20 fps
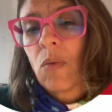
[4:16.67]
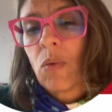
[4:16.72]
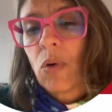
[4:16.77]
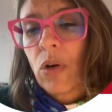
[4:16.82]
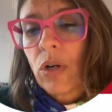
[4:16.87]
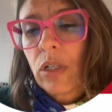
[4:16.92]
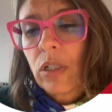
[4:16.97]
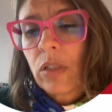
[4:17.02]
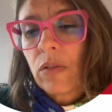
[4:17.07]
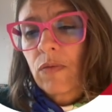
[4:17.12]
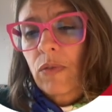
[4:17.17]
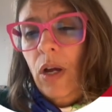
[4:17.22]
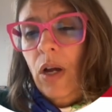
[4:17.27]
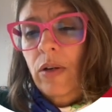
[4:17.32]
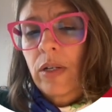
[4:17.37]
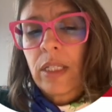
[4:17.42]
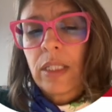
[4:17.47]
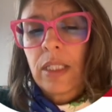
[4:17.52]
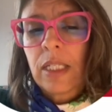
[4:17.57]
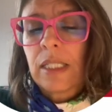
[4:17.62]
words
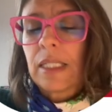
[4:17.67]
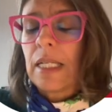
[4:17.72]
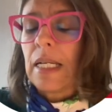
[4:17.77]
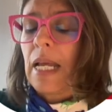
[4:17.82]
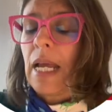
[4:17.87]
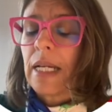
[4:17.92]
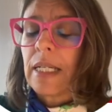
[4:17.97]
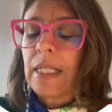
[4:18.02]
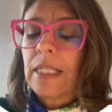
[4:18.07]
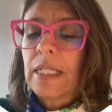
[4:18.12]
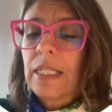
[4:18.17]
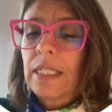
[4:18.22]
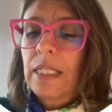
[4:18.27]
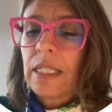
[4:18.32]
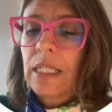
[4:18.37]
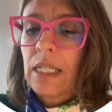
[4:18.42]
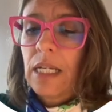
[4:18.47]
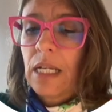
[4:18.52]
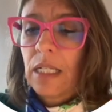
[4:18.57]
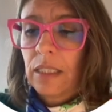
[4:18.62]
found in the selected
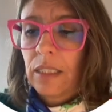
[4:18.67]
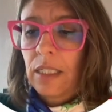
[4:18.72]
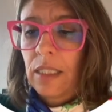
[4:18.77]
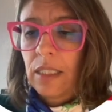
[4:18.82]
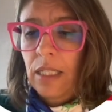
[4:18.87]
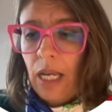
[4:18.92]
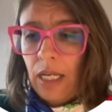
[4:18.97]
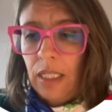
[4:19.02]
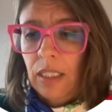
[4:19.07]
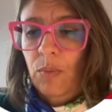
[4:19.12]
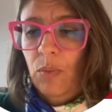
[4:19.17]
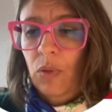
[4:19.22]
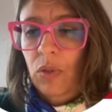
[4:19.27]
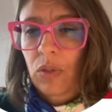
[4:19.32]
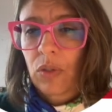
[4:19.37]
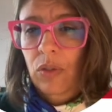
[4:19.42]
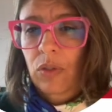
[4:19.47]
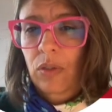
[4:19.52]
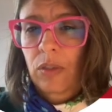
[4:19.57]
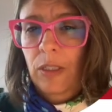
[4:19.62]
ELT
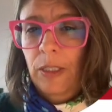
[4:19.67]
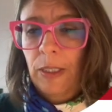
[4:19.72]
textbooks.